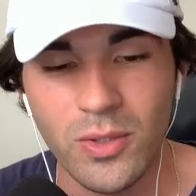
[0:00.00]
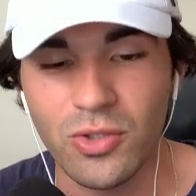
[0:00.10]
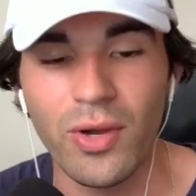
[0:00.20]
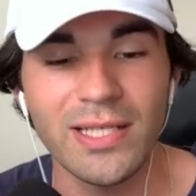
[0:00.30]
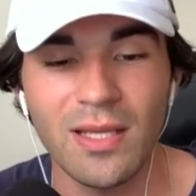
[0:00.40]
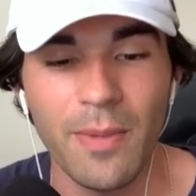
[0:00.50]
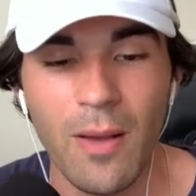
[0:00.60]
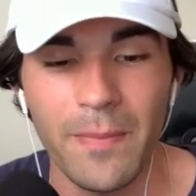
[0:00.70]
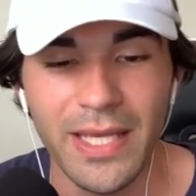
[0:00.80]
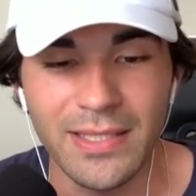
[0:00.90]
What's crazy
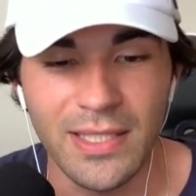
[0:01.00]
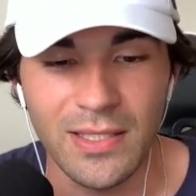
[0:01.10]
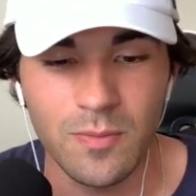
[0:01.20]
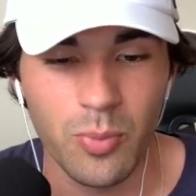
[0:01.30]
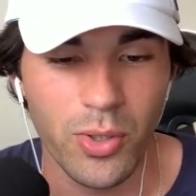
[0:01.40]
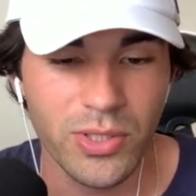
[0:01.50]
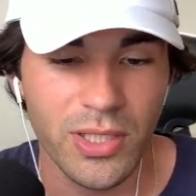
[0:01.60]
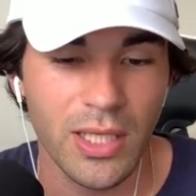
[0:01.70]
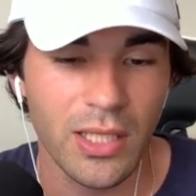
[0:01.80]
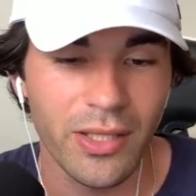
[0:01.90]
about me is this
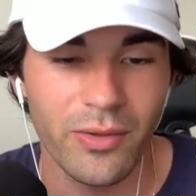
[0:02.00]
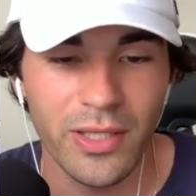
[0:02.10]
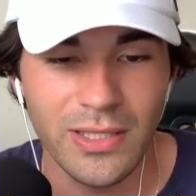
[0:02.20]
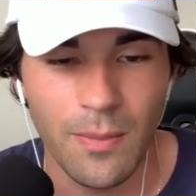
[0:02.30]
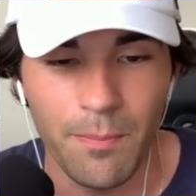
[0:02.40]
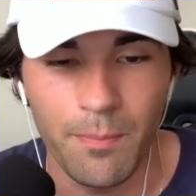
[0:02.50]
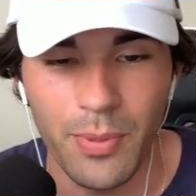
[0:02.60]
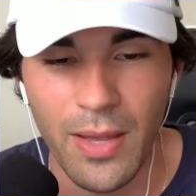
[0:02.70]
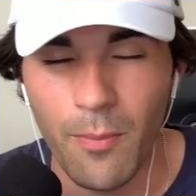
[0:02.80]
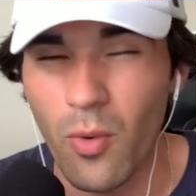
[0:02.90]
person clearly is a
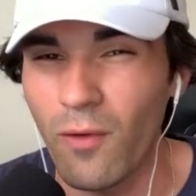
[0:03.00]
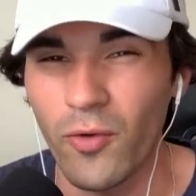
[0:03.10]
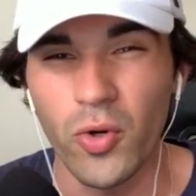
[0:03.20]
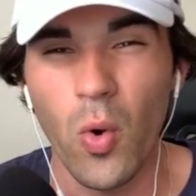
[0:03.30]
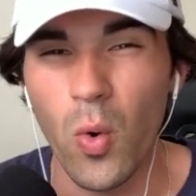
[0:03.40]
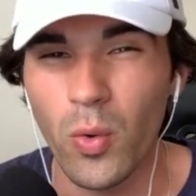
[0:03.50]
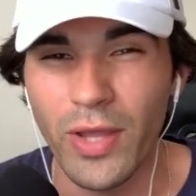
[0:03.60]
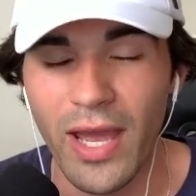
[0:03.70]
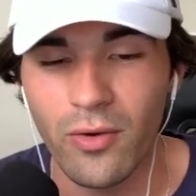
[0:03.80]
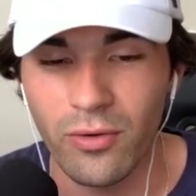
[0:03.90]
bit more of an old
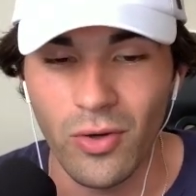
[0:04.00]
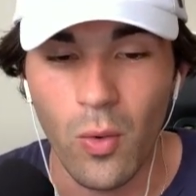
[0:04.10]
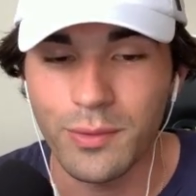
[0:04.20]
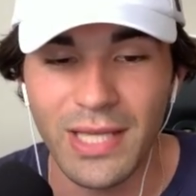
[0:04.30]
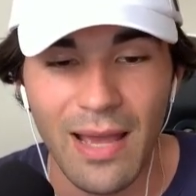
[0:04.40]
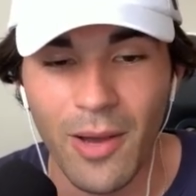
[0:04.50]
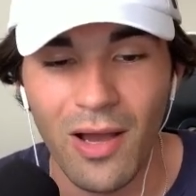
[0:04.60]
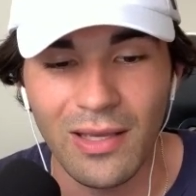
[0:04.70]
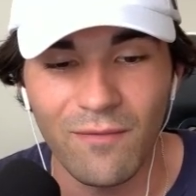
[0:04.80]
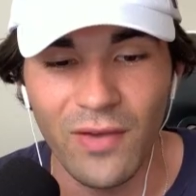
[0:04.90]
head or an old-time
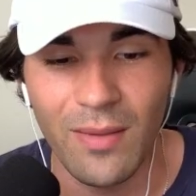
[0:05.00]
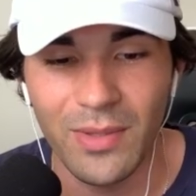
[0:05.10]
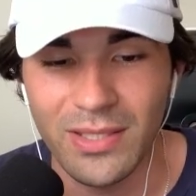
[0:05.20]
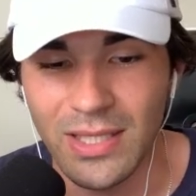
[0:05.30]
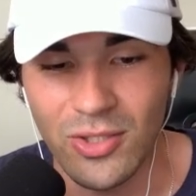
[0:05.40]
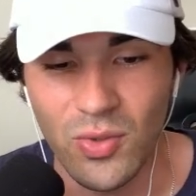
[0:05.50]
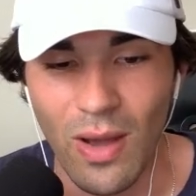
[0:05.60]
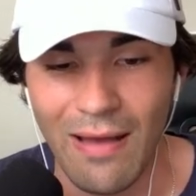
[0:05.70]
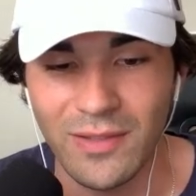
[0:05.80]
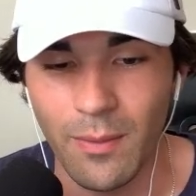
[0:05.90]
hockey fan, because they do
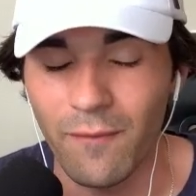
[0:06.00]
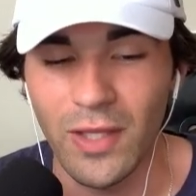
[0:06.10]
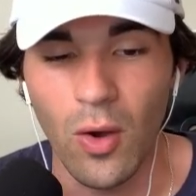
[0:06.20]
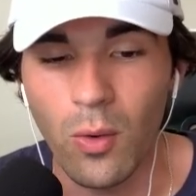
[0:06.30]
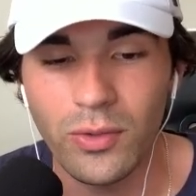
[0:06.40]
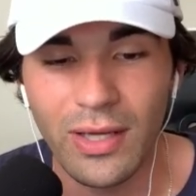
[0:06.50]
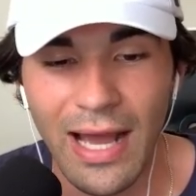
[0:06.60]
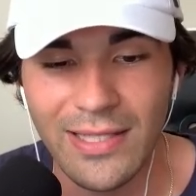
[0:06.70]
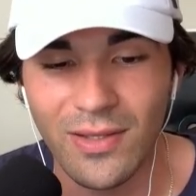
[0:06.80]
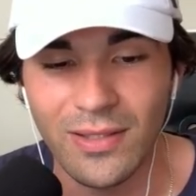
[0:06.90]
have some of the older
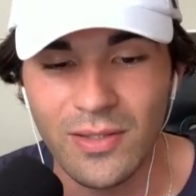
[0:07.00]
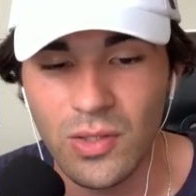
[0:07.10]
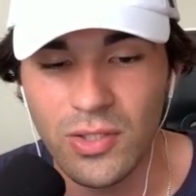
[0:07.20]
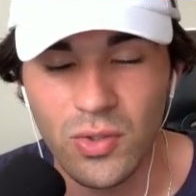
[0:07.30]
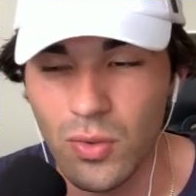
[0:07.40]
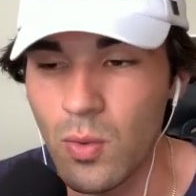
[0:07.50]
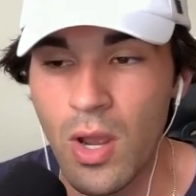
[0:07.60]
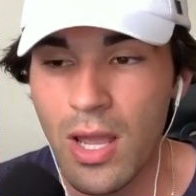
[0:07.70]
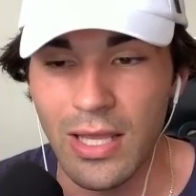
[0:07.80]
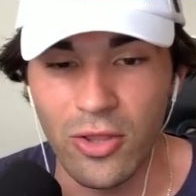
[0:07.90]
guys on this list who
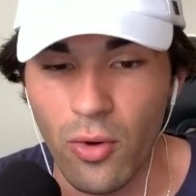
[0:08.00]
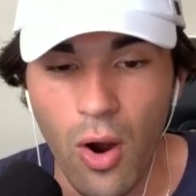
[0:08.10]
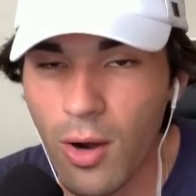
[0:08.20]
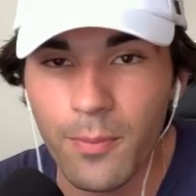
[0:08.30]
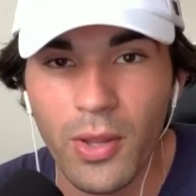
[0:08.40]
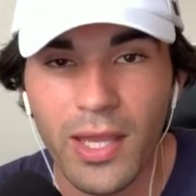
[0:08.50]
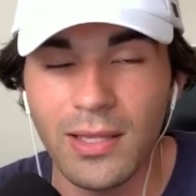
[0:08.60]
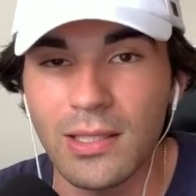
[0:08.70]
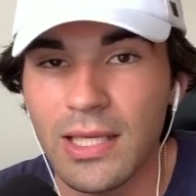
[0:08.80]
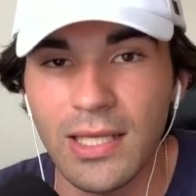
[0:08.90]
either aren't playing in
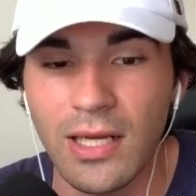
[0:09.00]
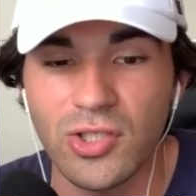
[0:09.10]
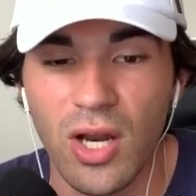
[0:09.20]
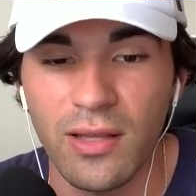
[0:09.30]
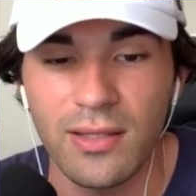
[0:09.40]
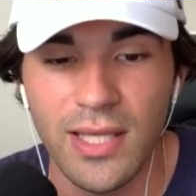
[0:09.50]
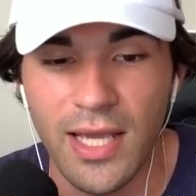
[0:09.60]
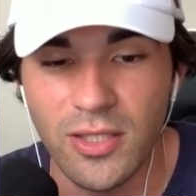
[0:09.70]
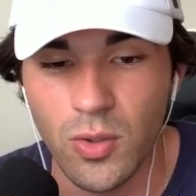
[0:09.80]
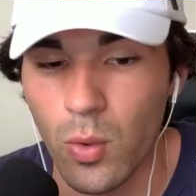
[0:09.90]
the league like Jonathan
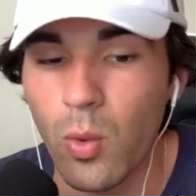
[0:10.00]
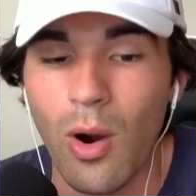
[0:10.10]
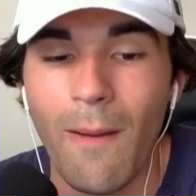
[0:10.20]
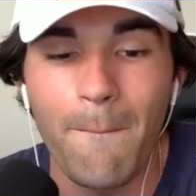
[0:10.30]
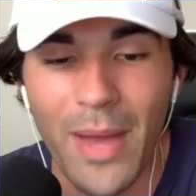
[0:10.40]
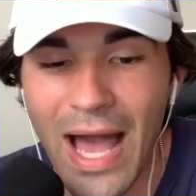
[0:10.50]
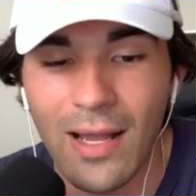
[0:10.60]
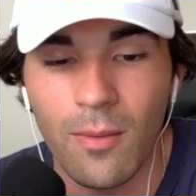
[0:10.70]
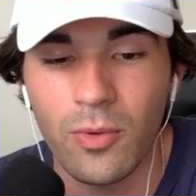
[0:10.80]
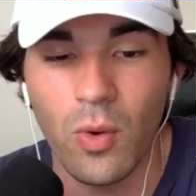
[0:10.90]
Toews or who are
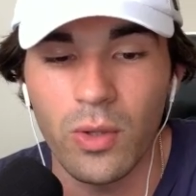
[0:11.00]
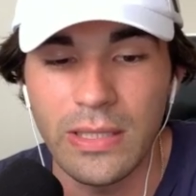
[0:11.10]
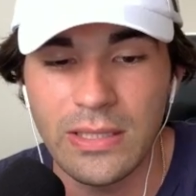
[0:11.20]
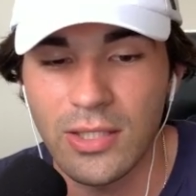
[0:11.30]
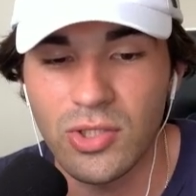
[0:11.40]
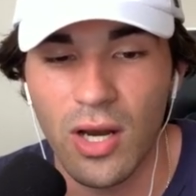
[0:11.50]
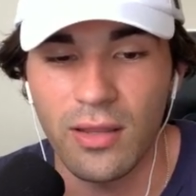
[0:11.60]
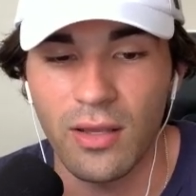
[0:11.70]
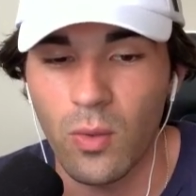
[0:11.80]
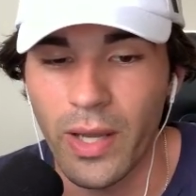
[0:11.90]
backup goalies like
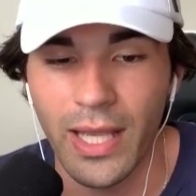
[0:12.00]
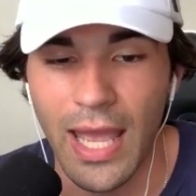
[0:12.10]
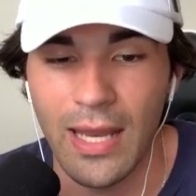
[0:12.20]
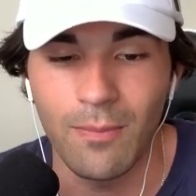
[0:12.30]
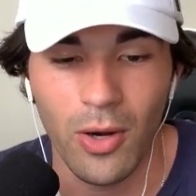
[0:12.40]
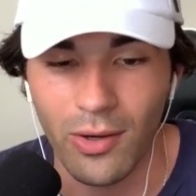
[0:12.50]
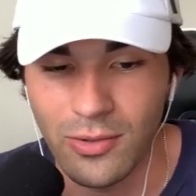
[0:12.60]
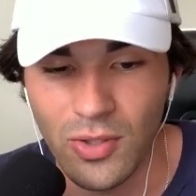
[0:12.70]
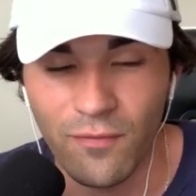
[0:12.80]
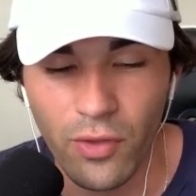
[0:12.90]
Jonathan Quick and
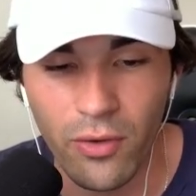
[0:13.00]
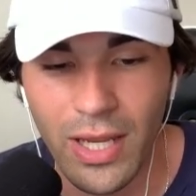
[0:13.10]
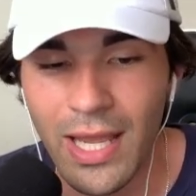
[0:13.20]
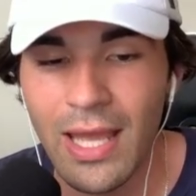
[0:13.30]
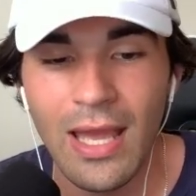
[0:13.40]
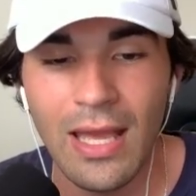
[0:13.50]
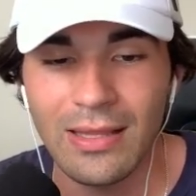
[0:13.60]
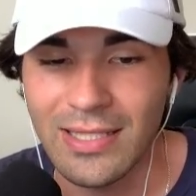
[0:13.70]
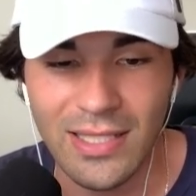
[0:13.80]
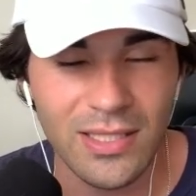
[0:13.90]
Marc-Andre Fleury.
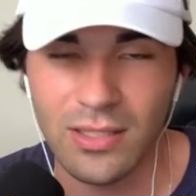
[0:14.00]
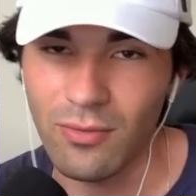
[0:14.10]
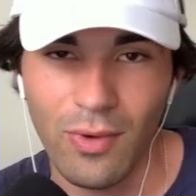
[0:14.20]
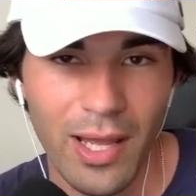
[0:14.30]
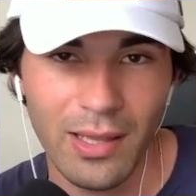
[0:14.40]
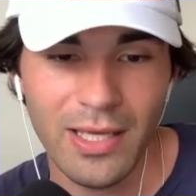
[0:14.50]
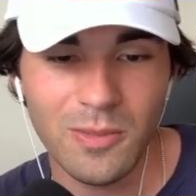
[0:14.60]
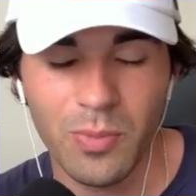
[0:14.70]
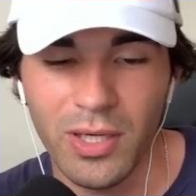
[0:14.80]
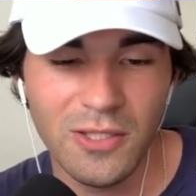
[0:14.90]
This isn't the right
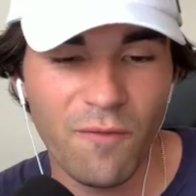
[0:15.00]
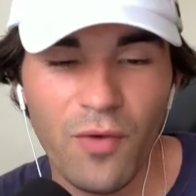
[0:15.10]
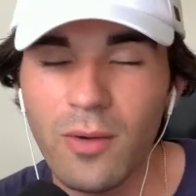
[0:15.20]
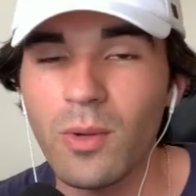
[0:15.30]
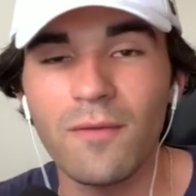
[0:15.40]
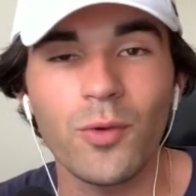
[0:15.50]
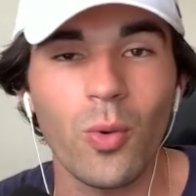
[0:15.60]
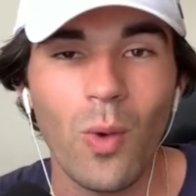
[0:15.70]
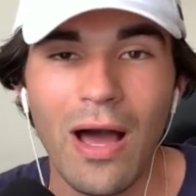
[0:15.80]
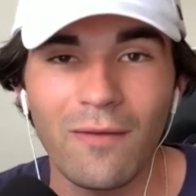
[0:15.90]
list, but it's a fun one if you're a
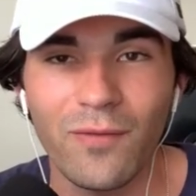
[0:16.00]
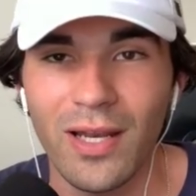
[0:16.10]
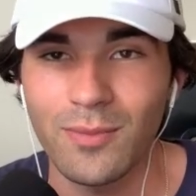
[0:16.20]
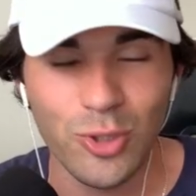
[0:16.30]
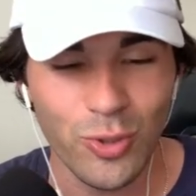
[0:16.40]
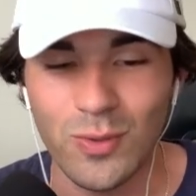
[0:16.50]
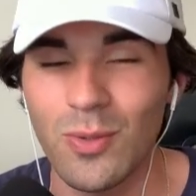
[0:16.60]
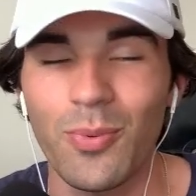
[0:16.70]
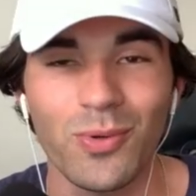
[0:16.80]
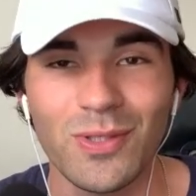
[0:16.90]
Wild fan. I'm sure you'll
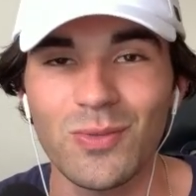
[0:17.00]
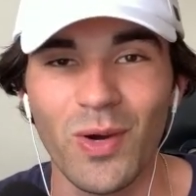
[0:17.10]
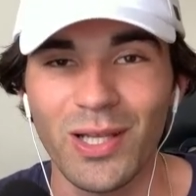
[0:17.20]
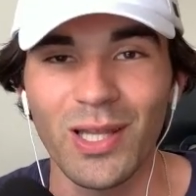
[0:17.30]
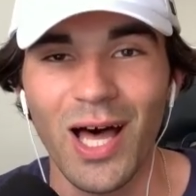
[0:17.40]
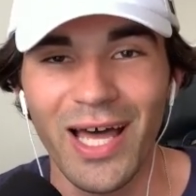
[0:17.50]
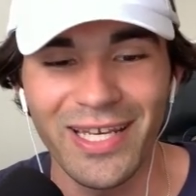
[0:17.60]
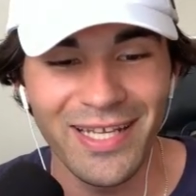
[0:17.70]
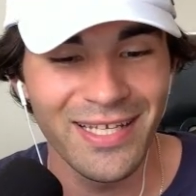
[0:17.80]
support this one a lot.